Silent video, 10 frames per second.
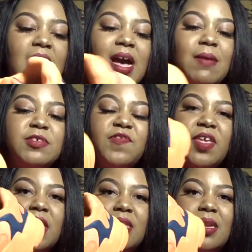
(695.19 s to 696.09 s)
I always
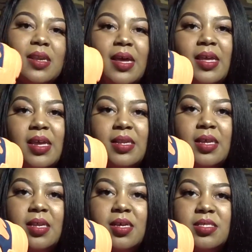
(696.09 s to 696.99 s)
forget that like
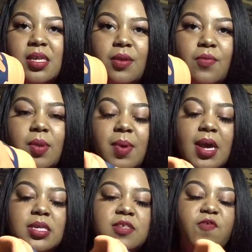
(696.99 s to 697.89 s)
Adidas and
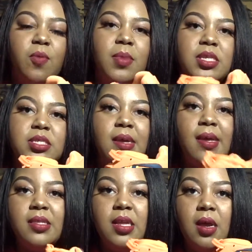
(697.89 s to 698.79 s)
Reeboks for me
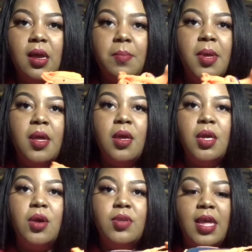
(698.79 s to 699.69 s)
to
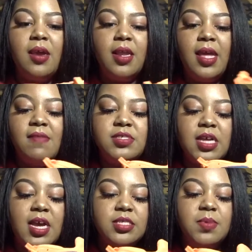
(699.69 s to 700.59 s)
go down a half size.